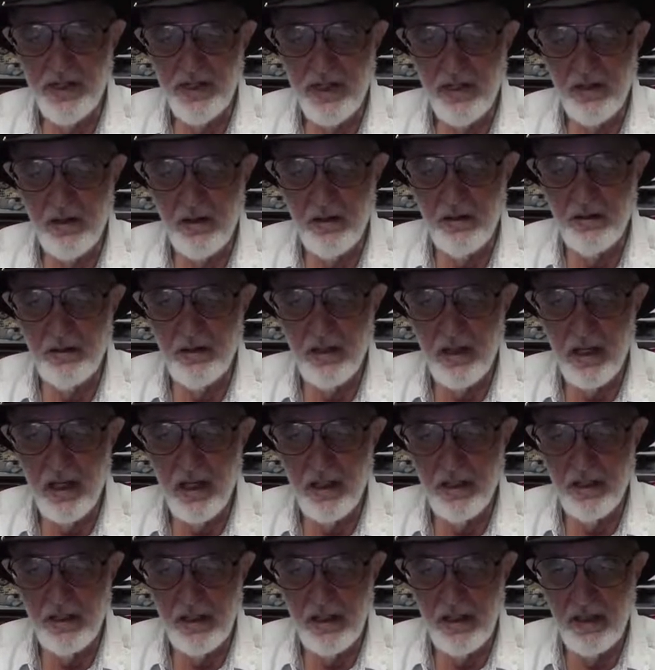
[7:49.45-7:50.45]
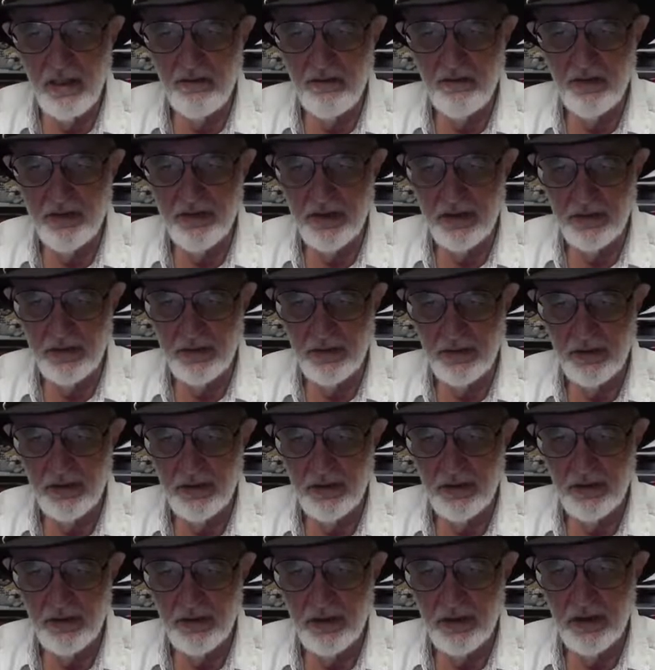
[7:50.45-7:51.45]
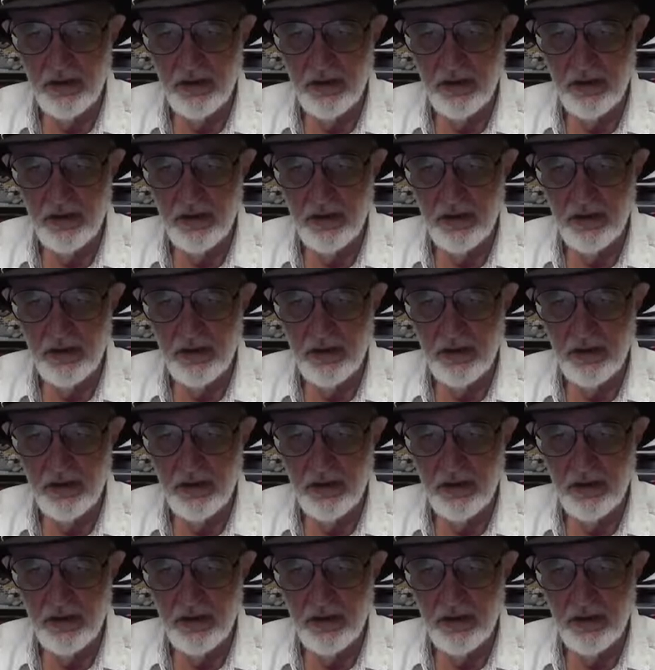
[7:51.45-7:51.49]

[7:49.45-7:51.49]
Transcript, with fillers: They are not evidence.